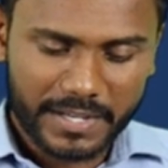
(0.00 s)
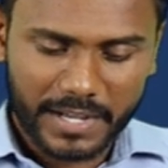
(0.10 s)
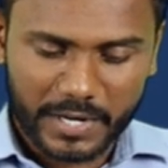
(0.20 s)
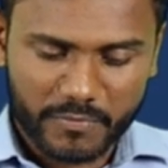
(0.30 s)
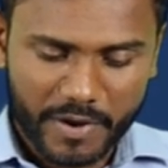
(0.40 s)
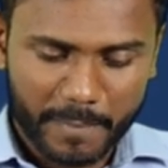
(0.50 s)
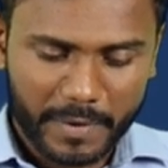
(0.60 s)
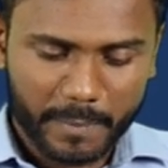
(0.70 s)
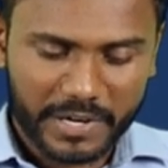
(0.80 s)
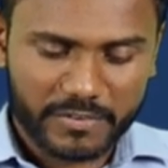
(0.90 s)
and form
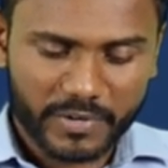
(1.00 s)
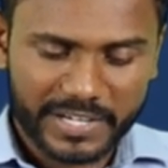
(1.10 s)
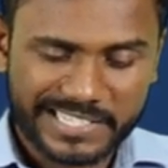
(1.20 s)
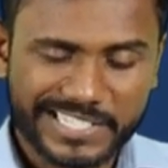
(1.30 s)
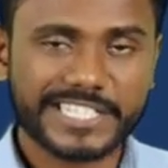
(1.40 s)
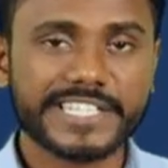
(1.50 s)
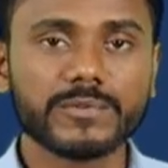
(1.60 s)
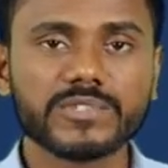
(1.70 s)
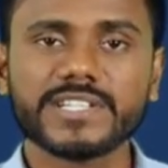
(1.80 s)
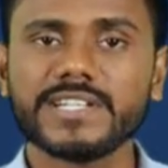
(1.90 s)
number
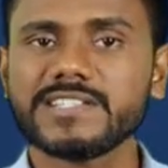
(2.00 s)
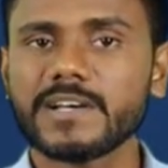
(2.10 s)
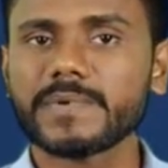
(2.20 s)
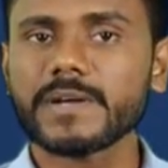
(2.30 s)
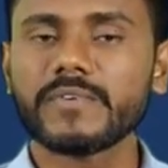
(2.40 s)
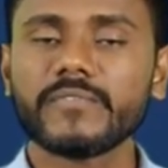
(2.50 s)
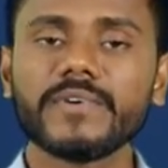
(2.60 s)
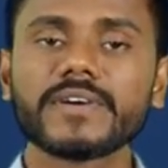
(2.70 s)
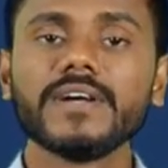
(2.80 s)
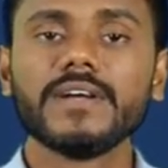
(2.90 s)
26QC is applicable
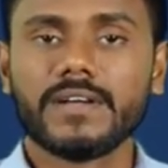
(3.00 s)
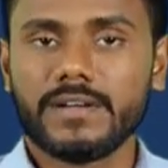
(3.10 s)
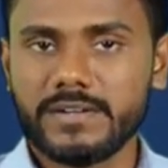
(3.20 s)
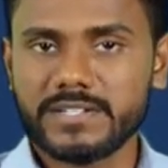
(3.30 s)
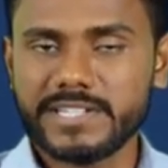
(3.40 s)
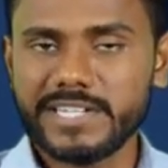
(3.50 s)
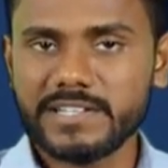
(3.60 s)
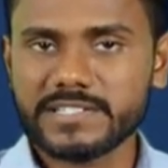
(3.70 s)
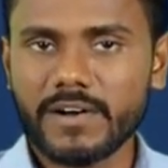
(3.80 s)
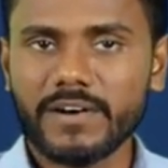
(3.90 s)
for
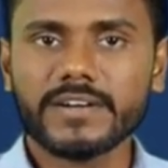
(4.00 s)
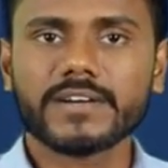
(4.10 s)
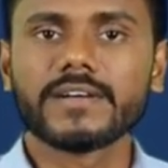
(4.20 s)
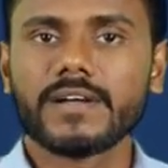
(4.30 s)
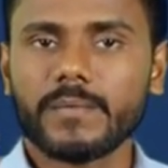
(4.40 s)
TDS on